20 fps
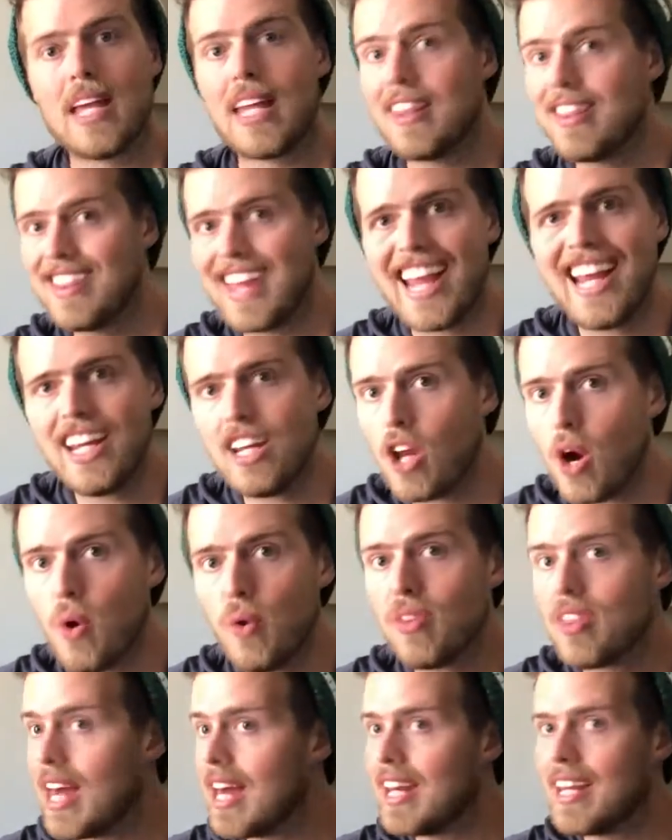And they
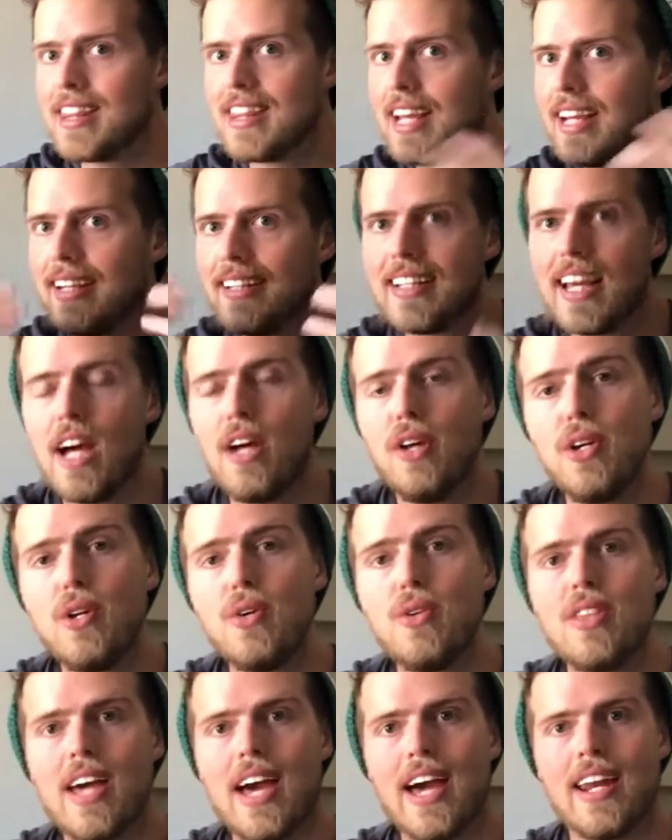know that, and they tell
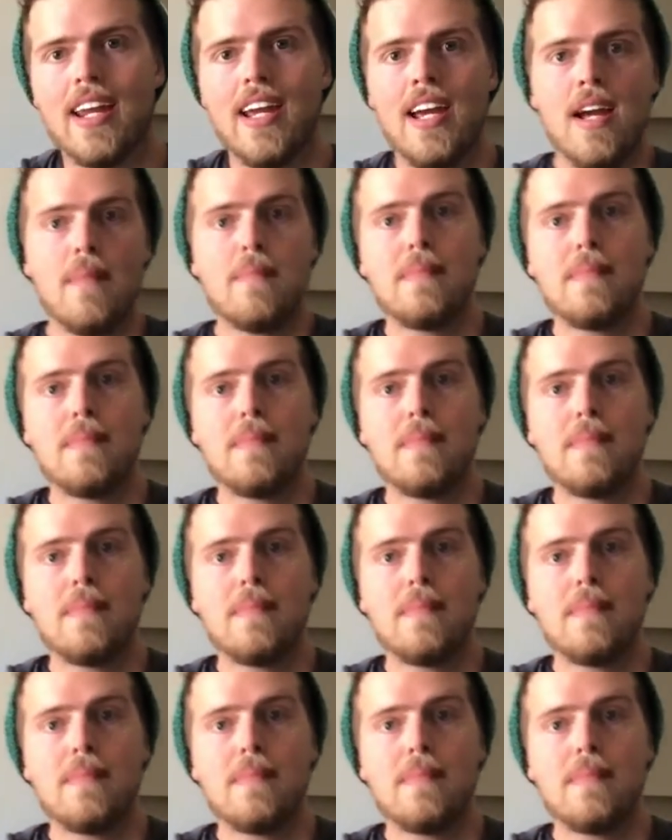you that.